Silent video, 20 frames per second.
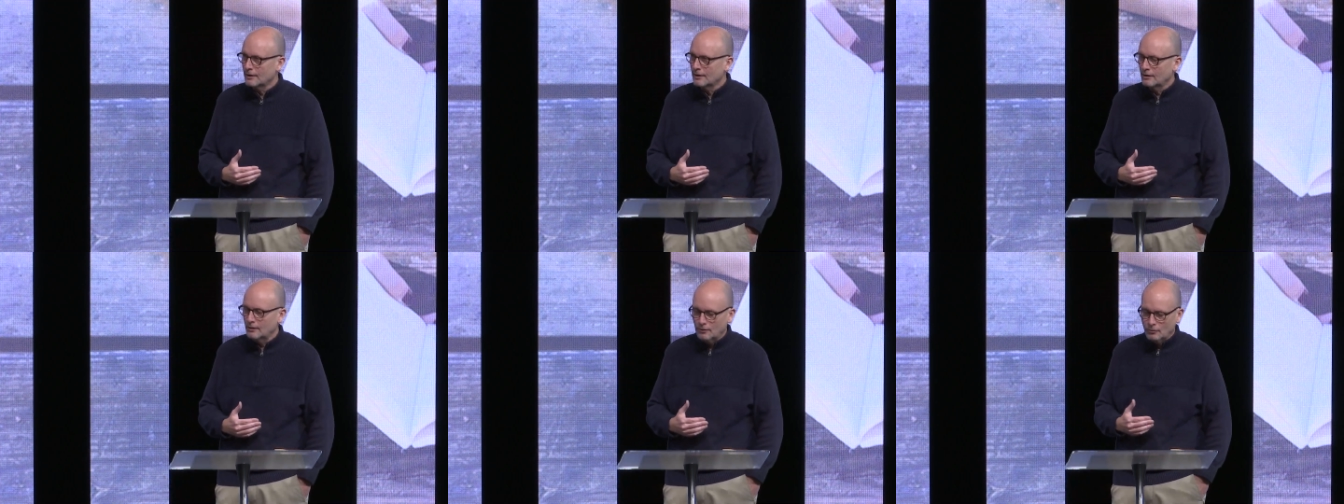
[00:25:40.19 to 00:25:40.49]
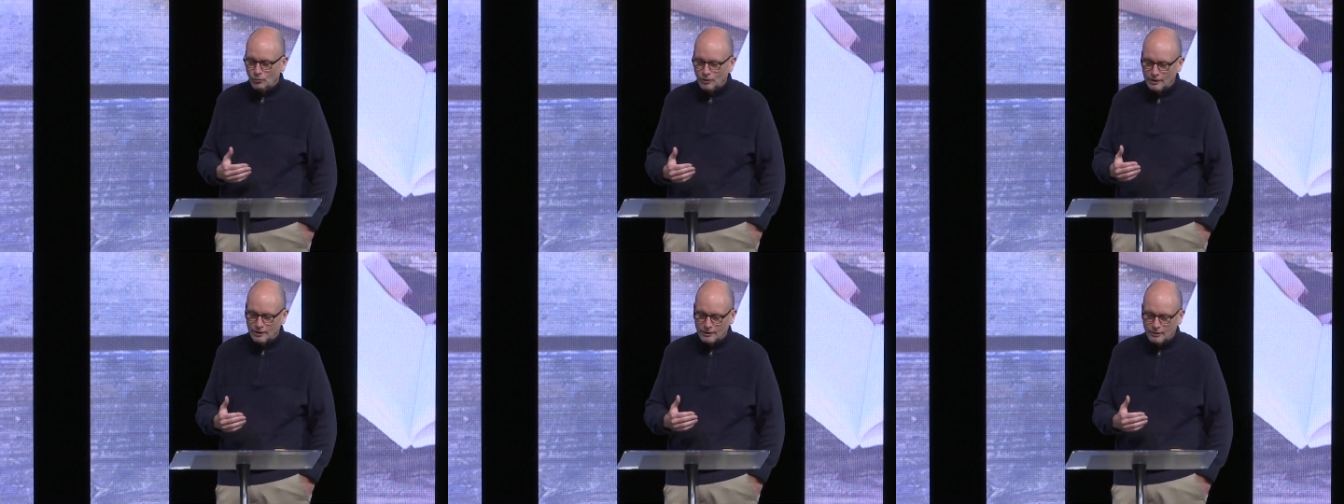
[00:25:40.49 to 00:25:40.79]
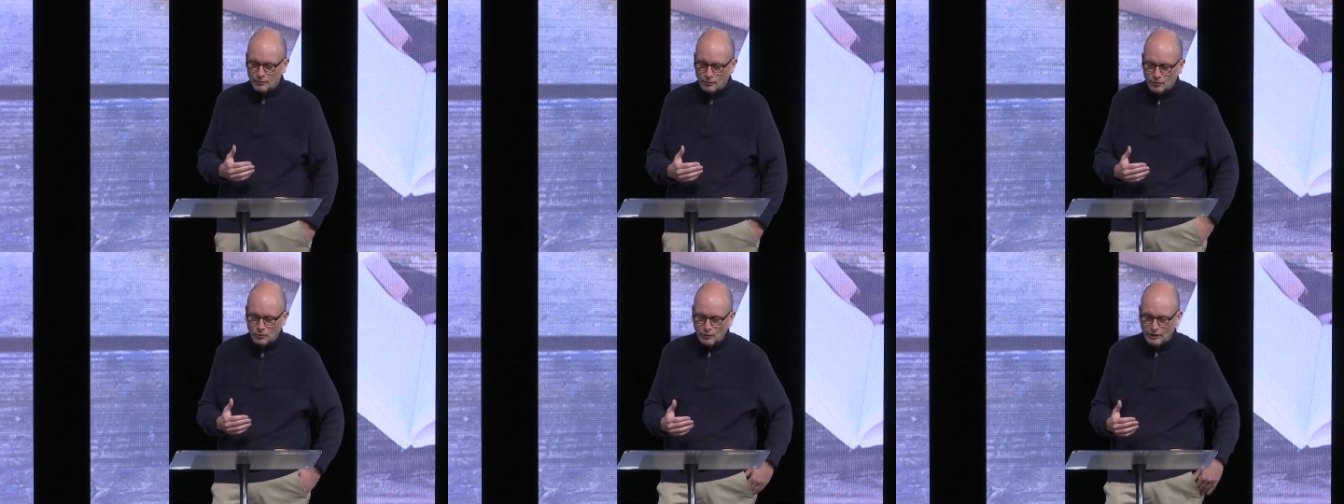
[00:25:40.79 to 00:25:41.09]
uh,
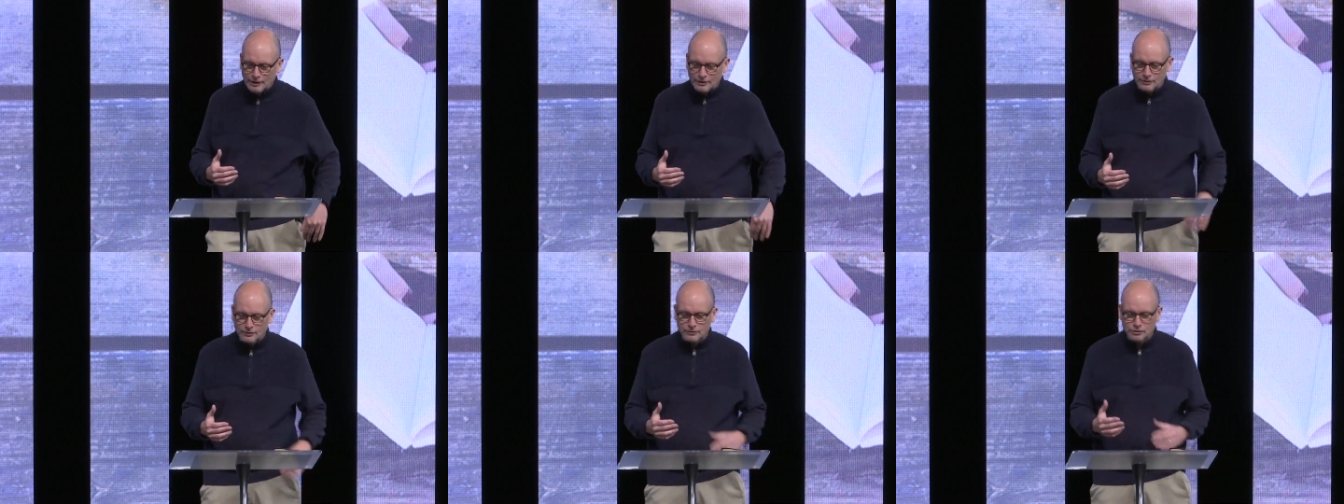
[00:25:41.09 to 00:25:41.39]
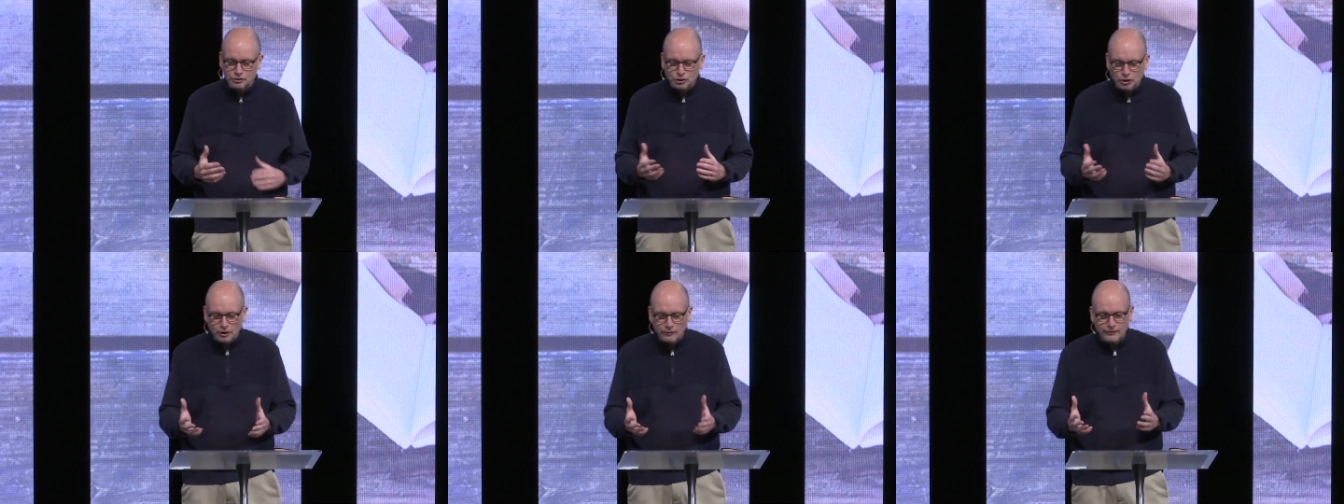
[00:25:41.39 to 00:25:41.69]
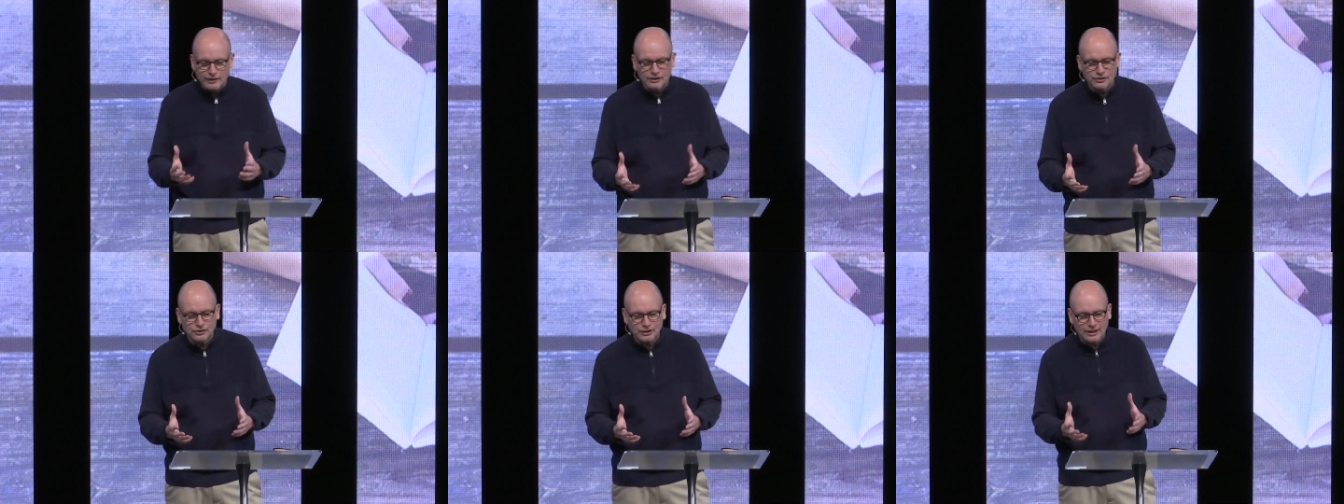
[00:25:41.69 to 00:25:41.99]
when, when
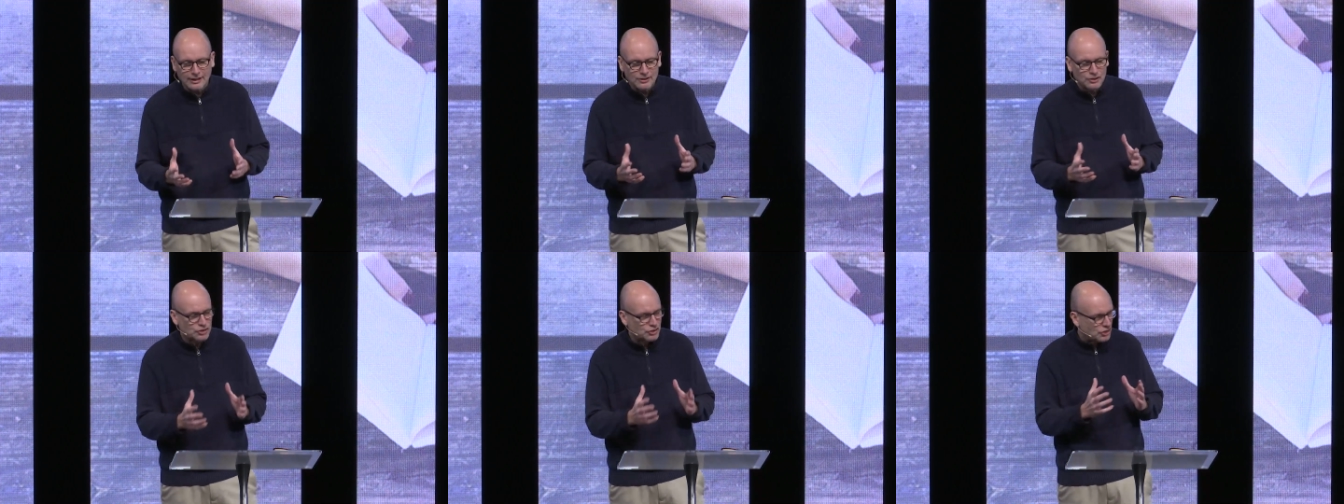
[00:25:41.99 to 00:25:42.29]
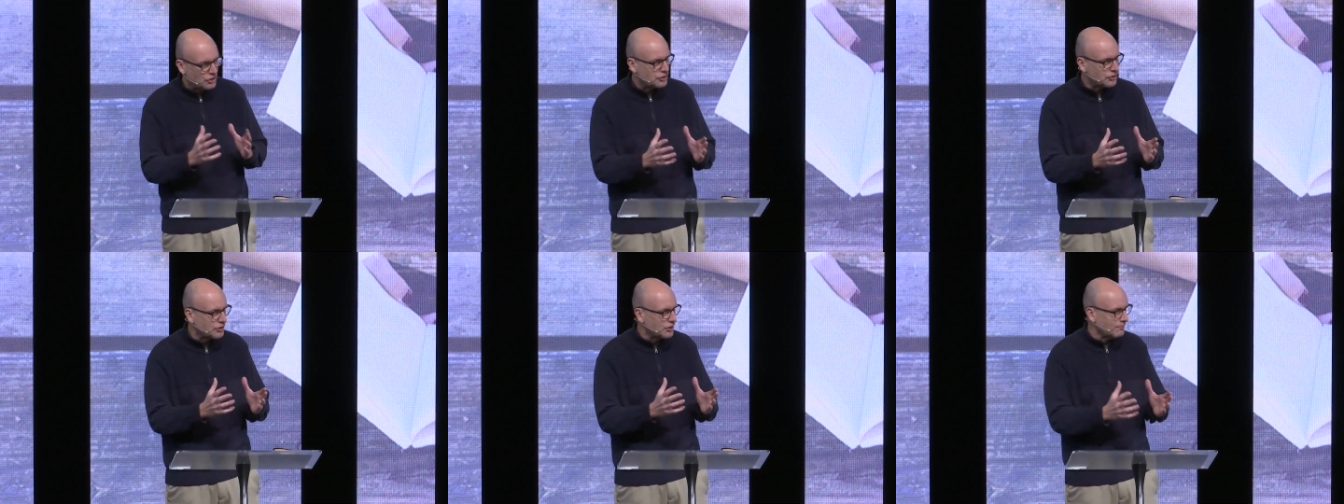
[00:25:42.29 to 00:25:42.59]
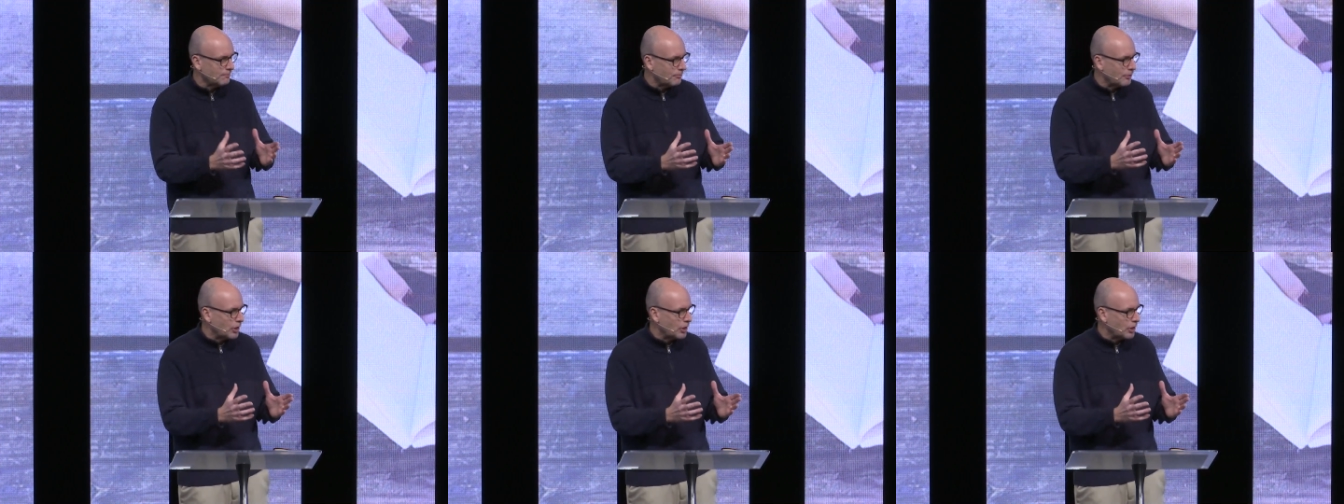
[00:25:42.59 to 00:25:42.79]
serving is a consistent